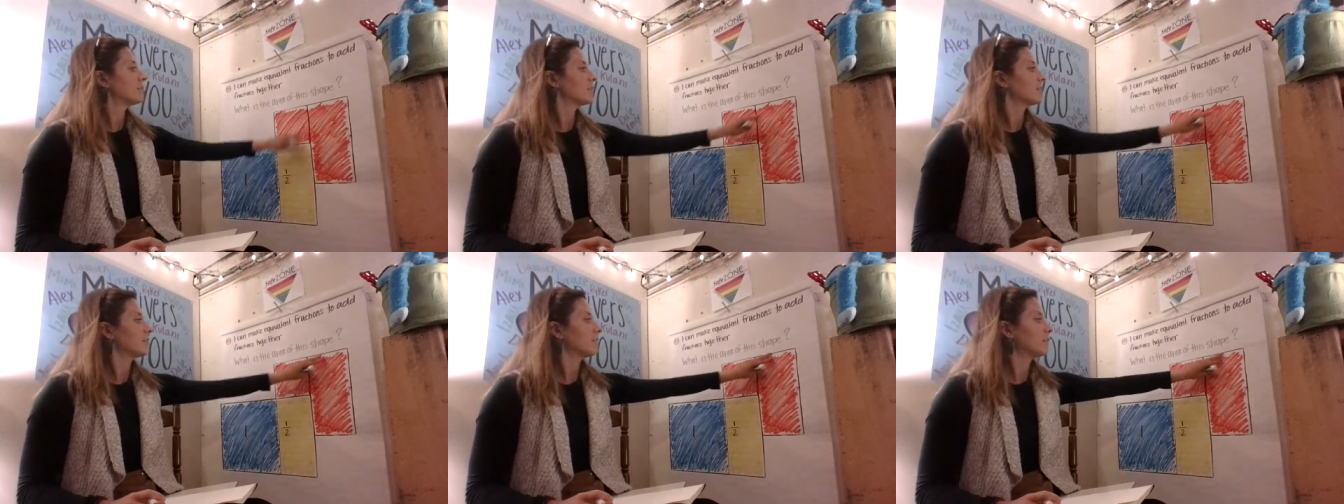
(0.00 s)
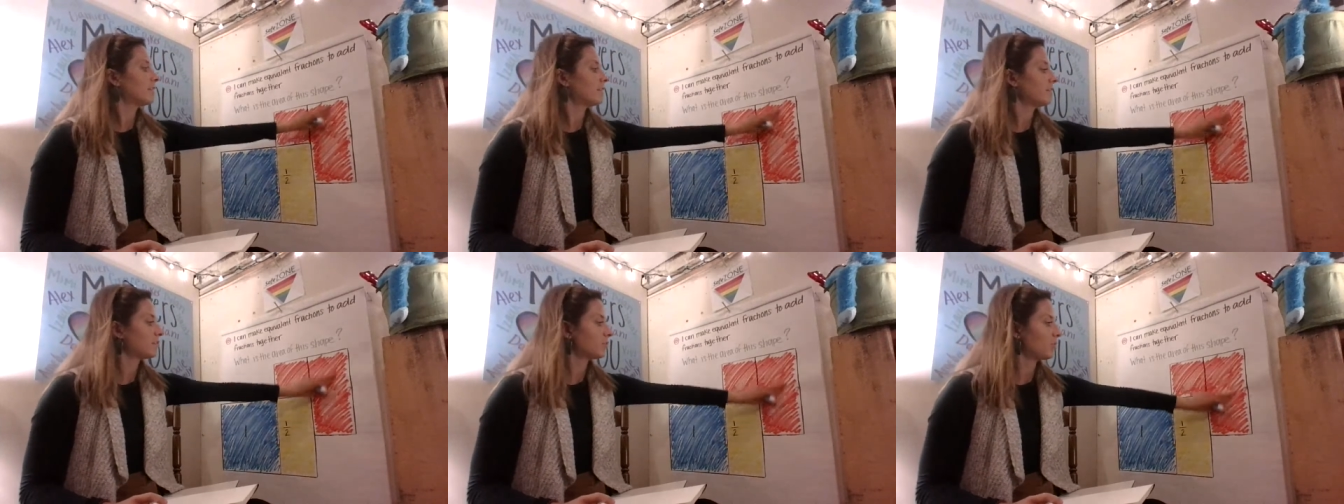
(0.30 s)

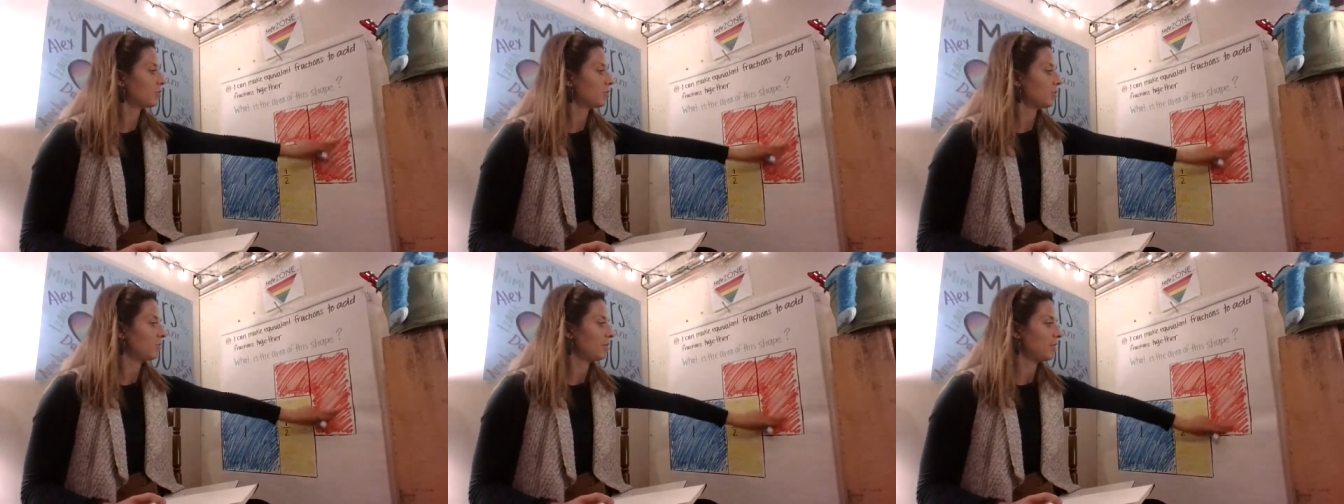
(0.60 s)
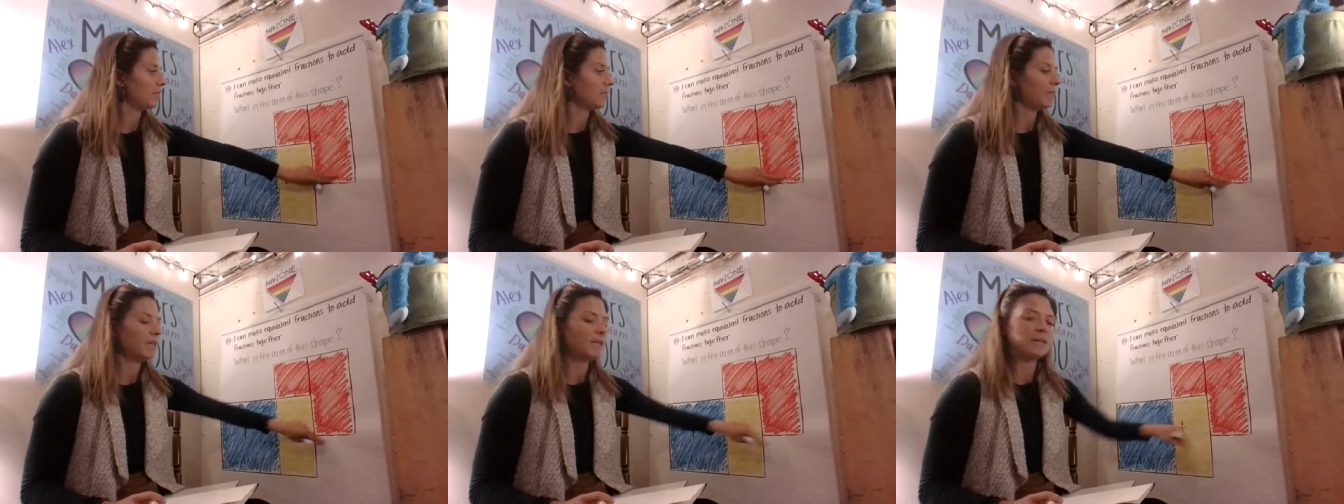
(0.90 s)
this would
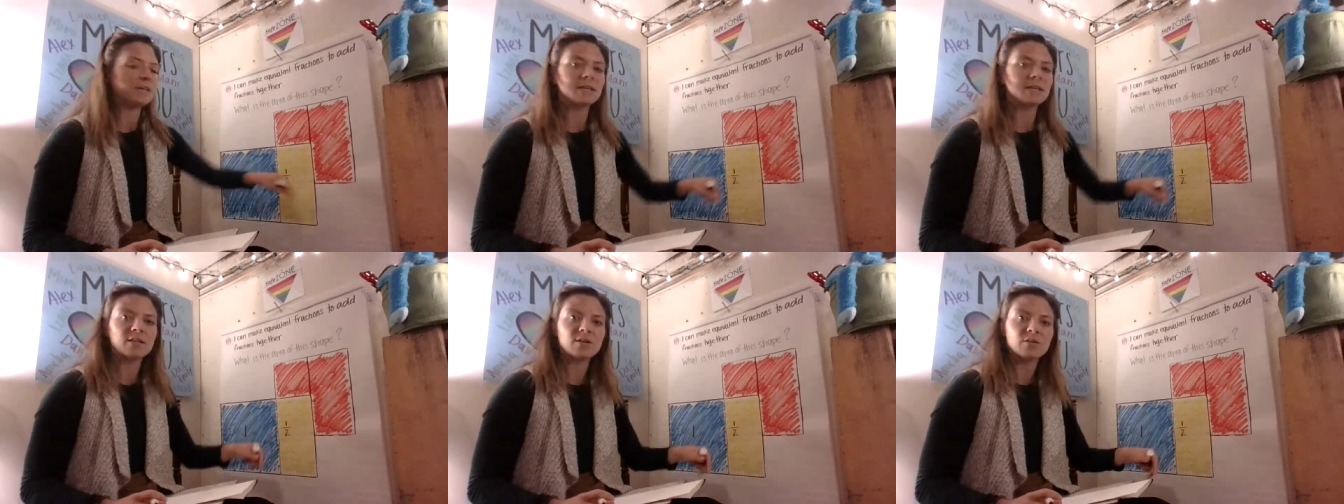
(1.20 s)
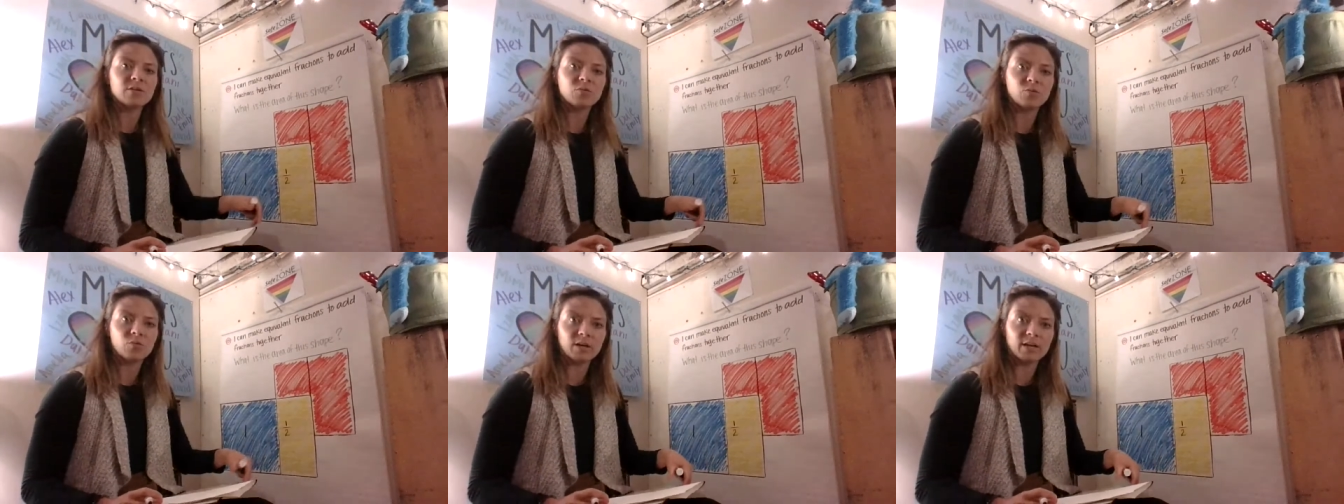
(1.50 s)
be
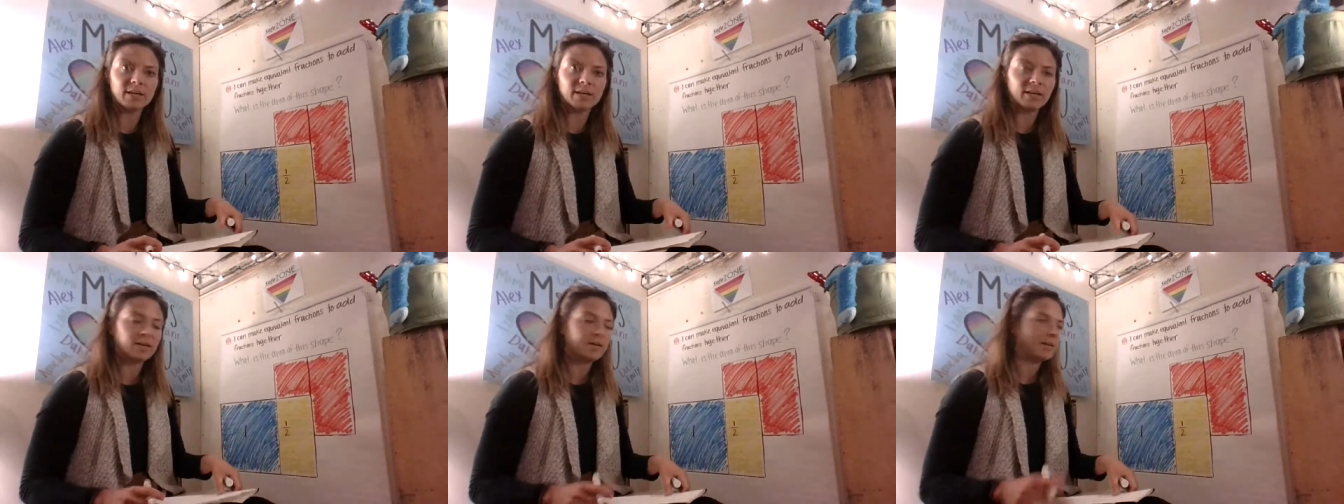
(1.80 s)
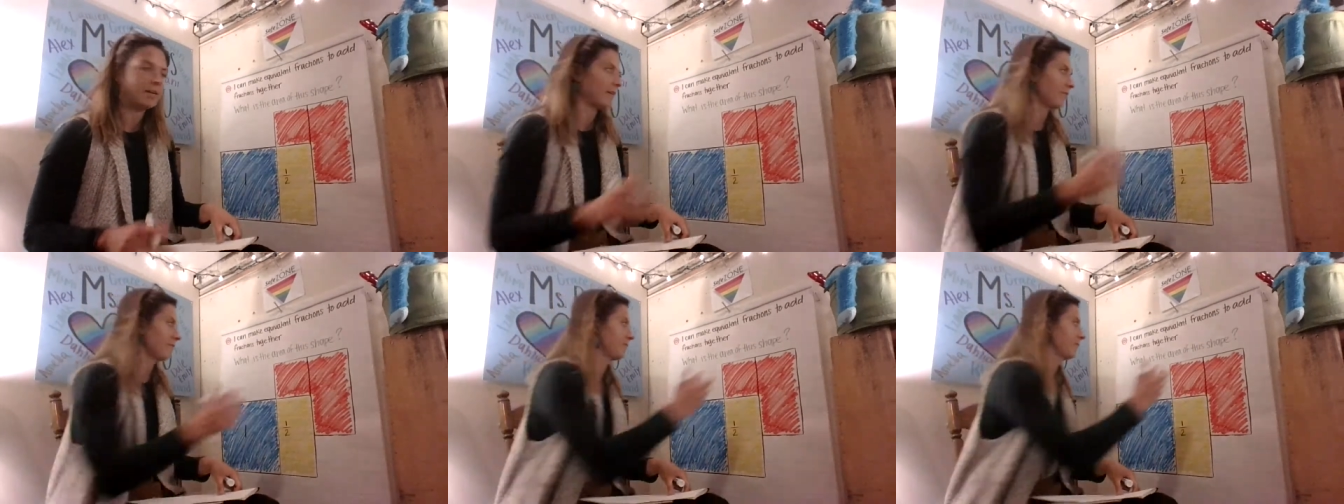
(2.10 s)
1
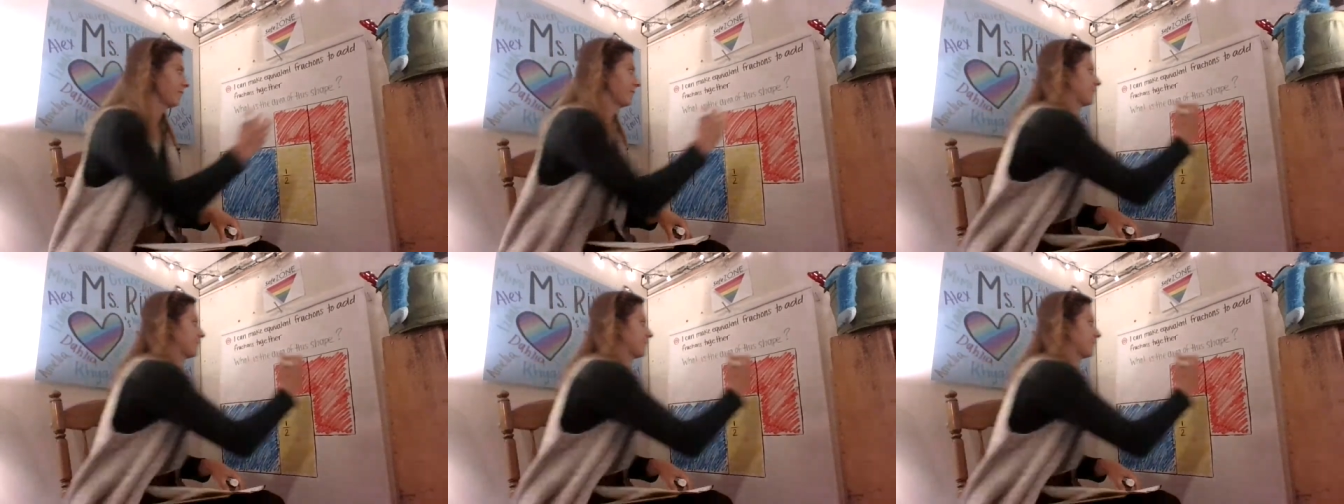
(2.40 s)
half